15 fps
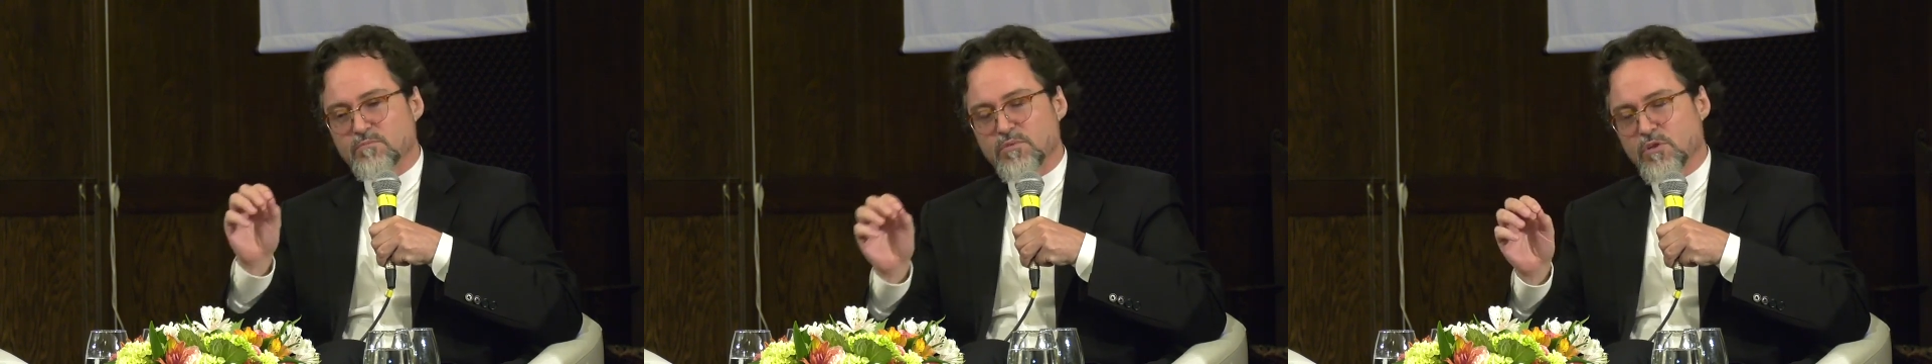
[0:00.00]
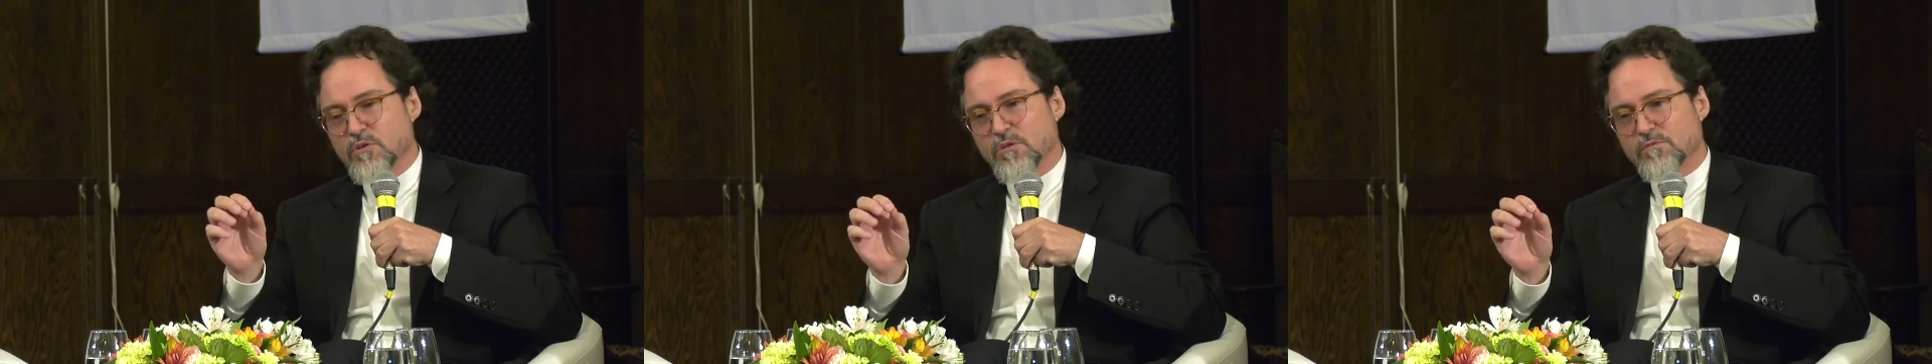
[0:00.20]

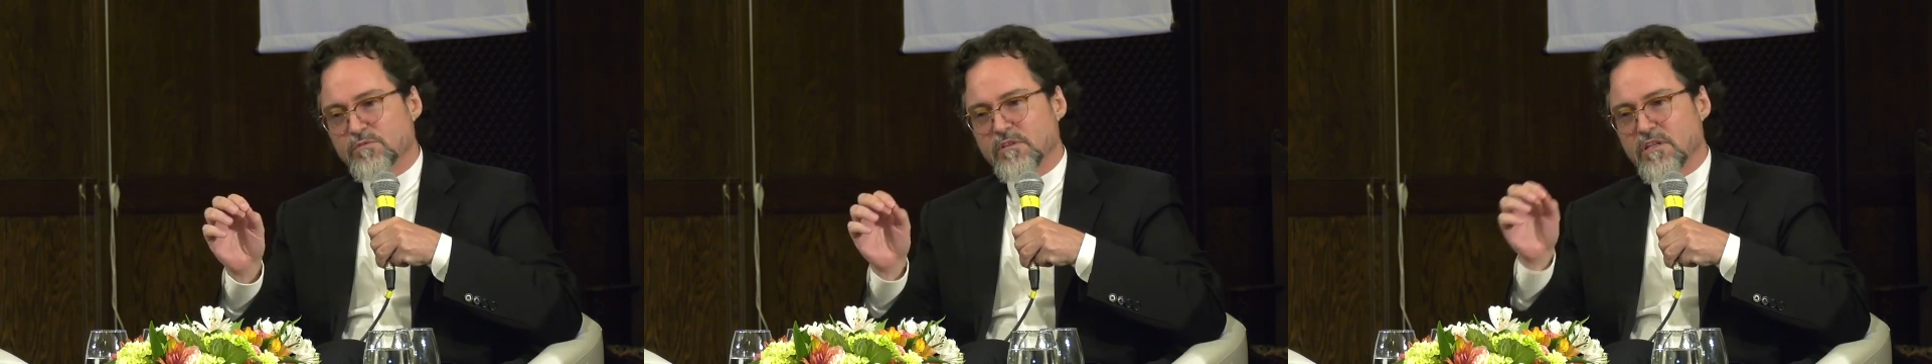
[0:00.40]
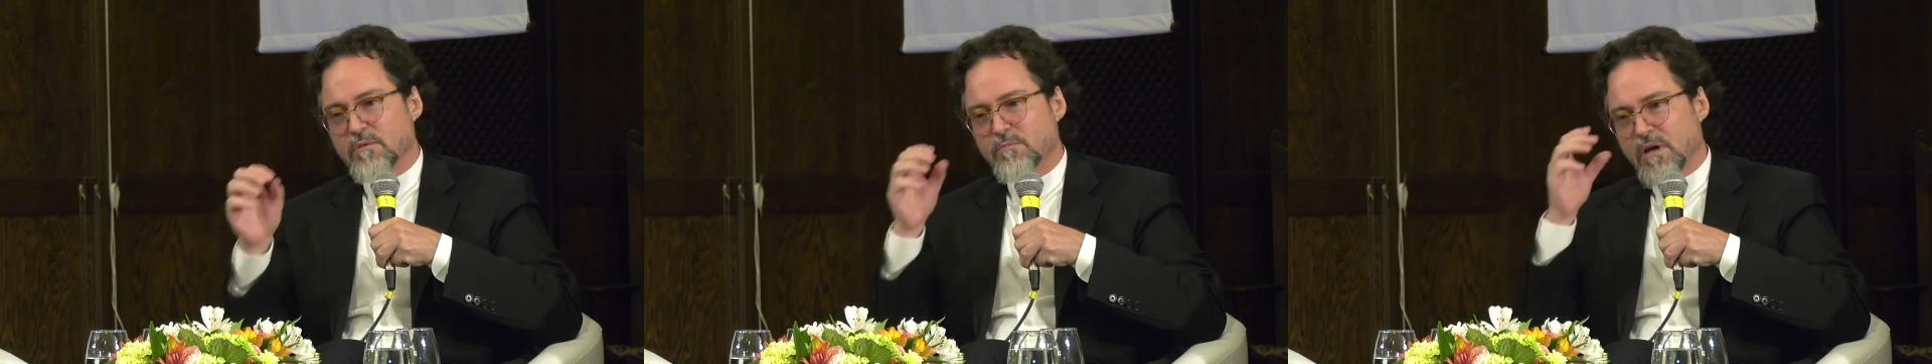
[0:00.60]

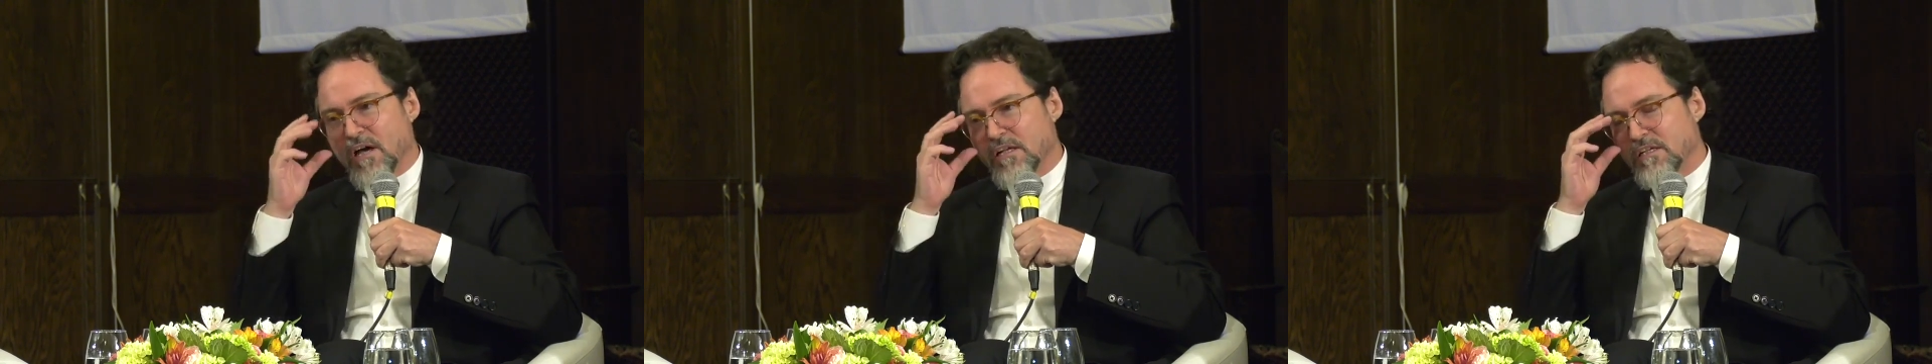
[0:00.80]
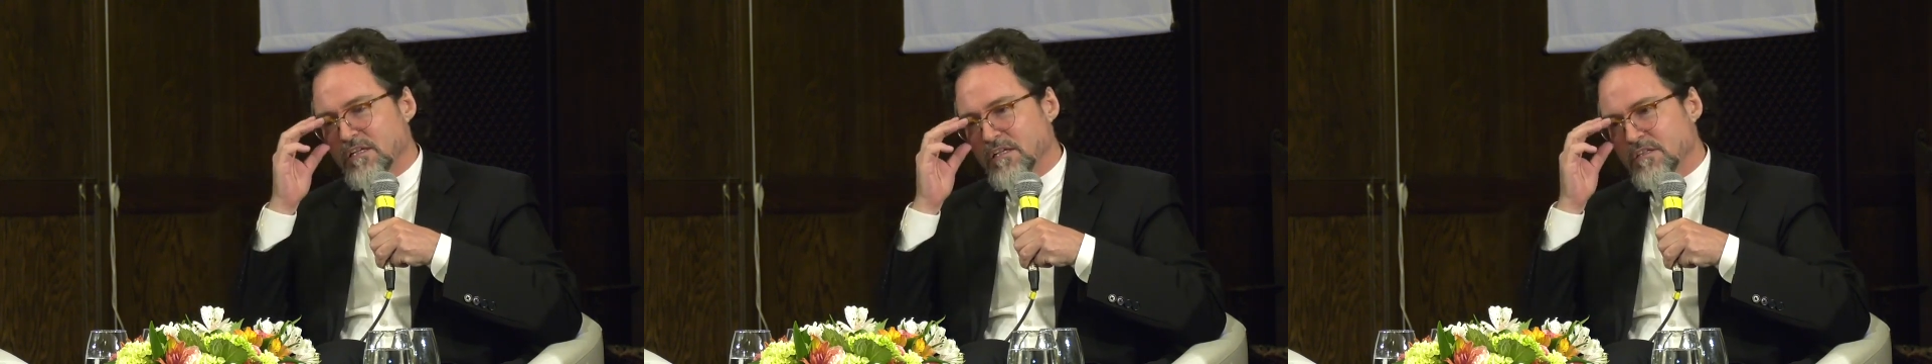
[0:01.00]
beautifully
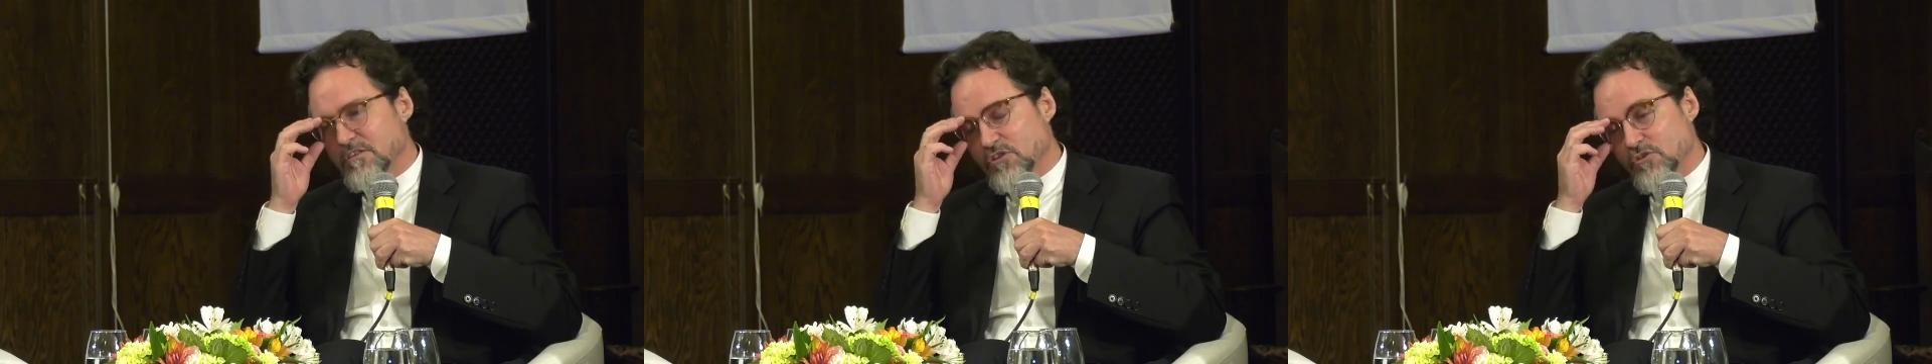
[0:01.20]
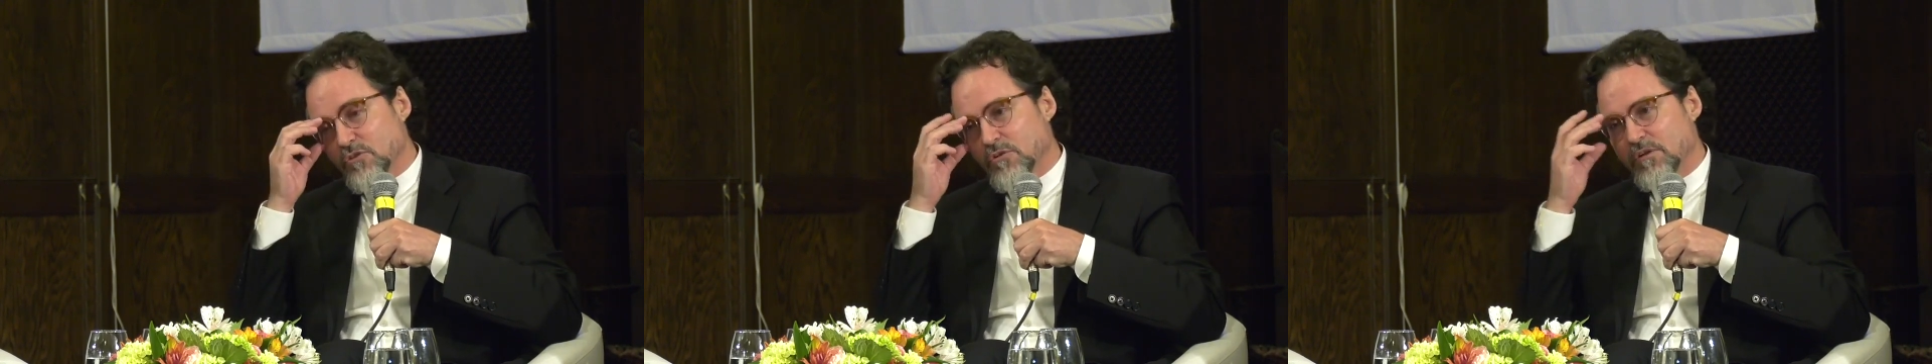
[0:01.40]
embodied in a
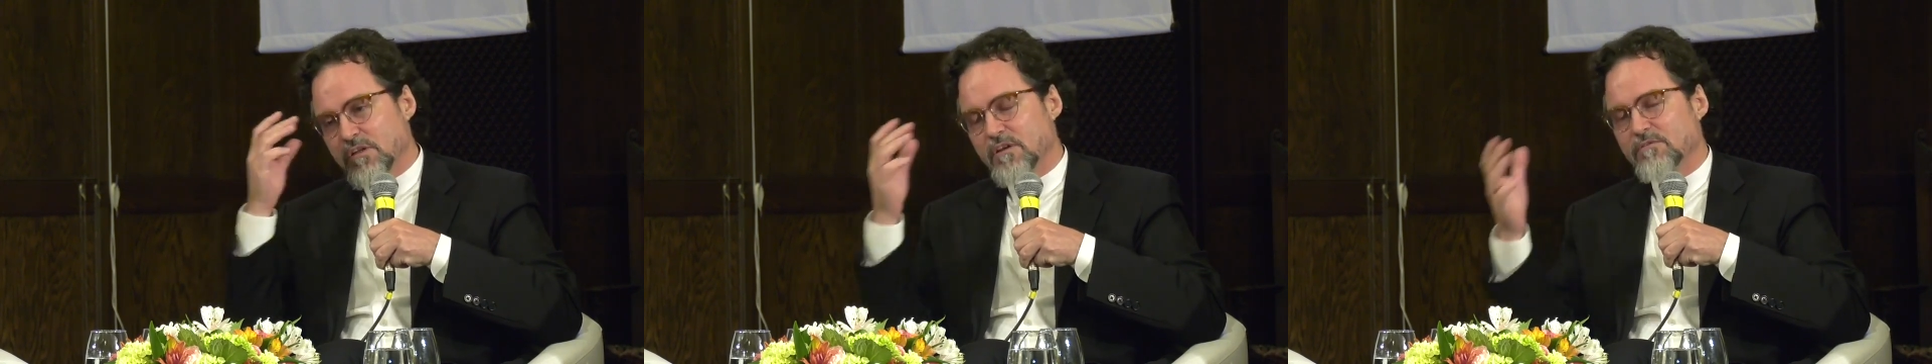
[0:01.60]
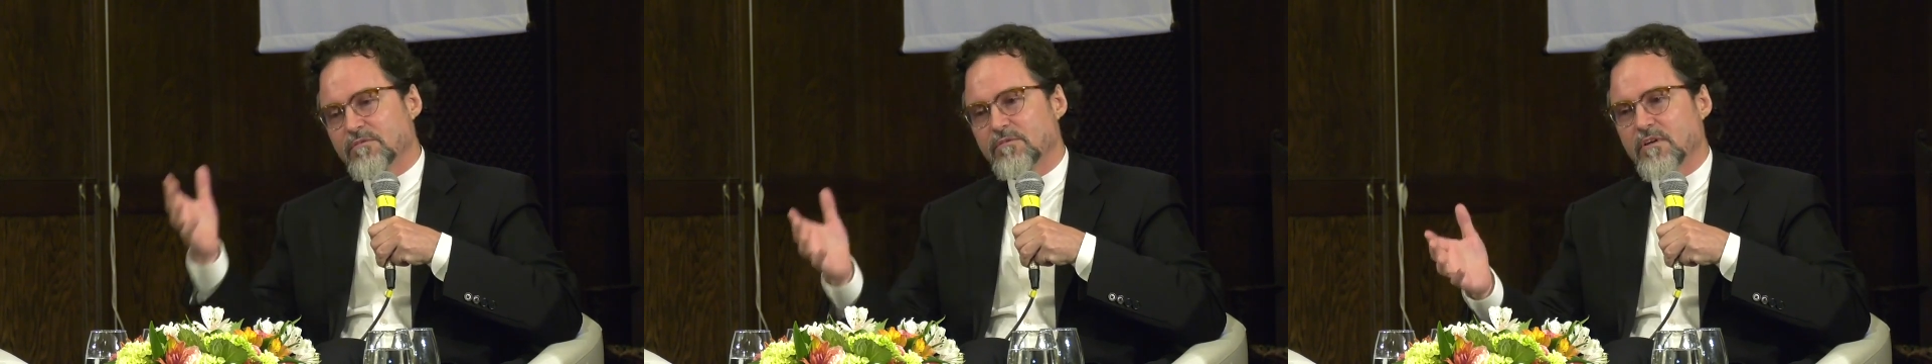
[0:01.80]
story
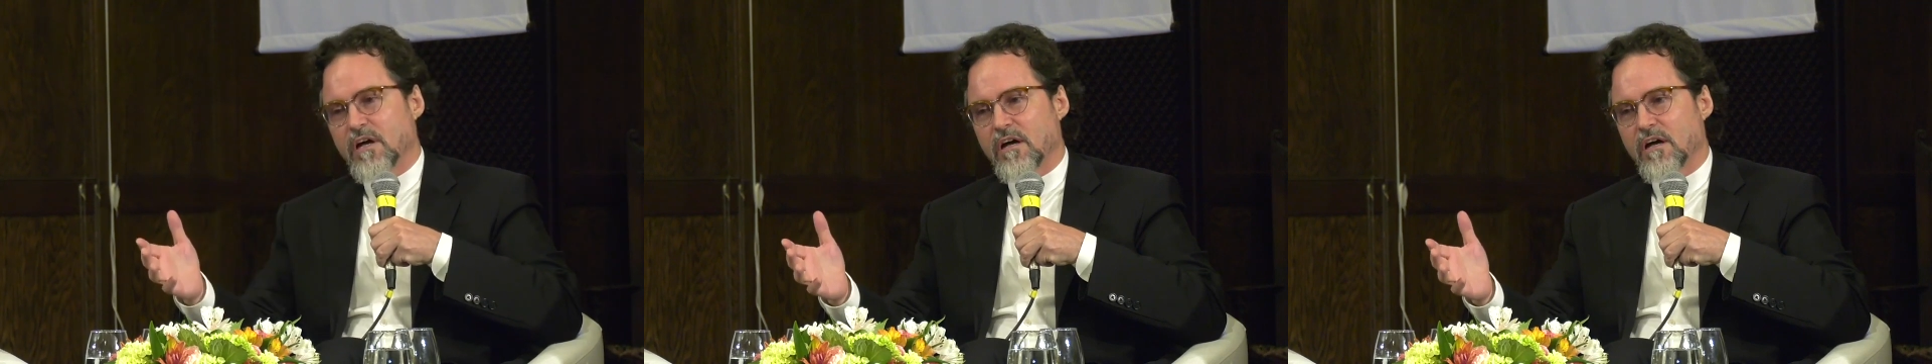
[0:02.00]
of